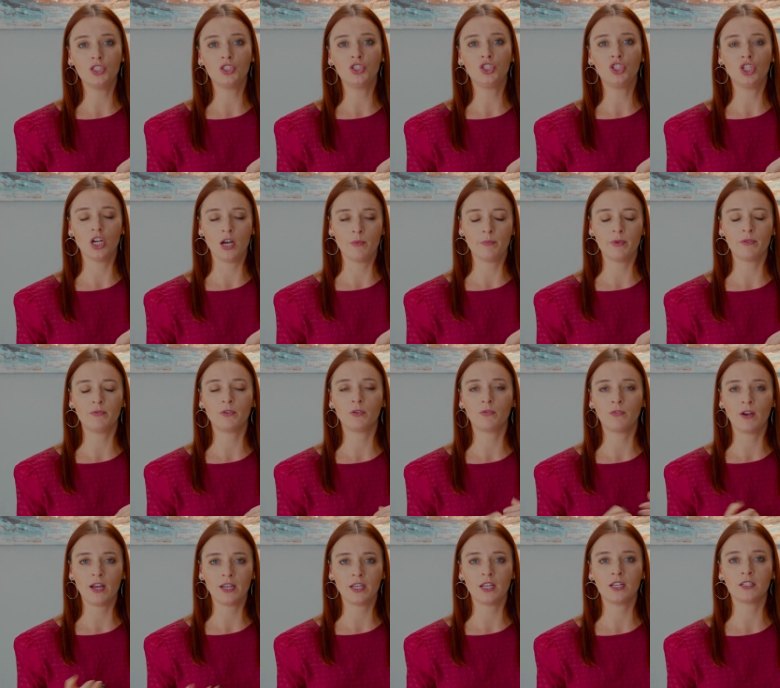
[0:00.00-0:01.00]
jump if you're
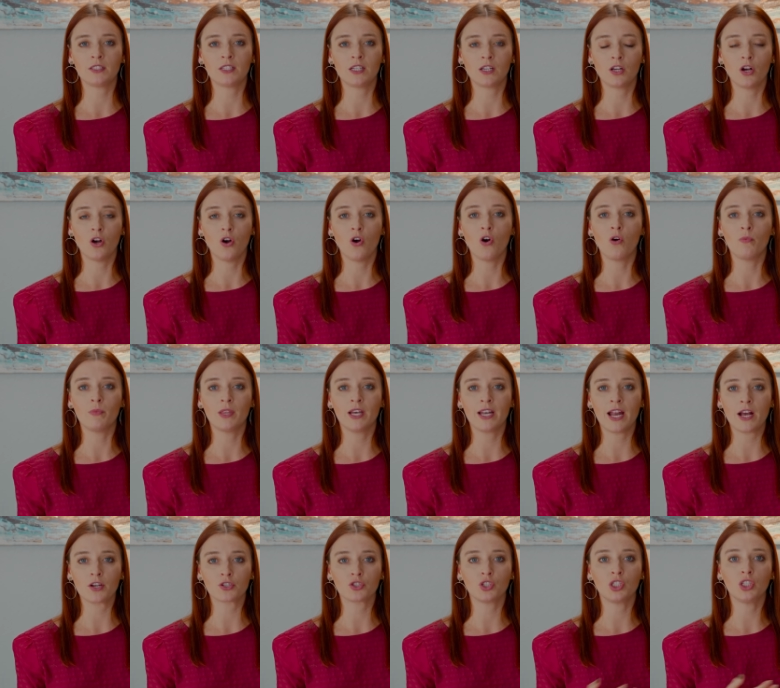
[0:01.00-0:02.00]
financing a home that
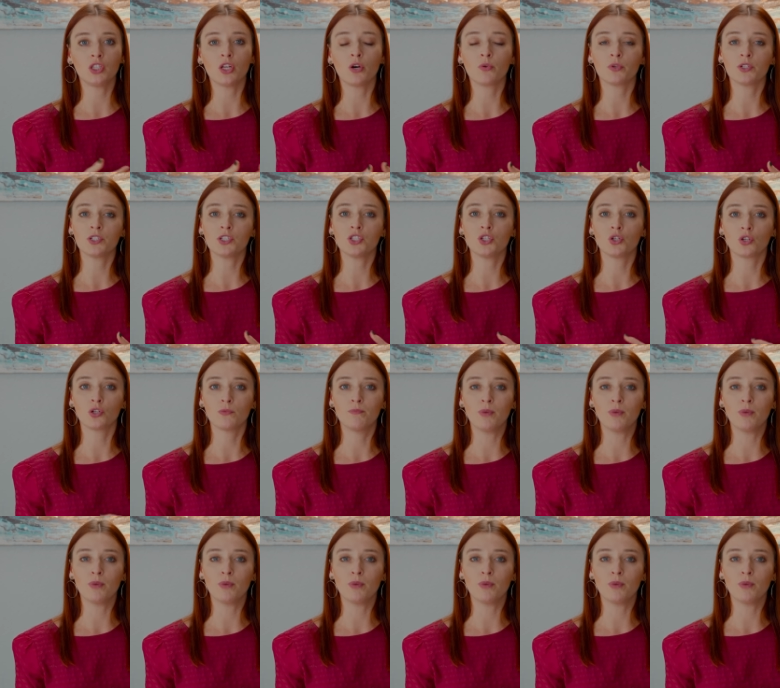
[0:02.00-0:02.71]
actually lowers your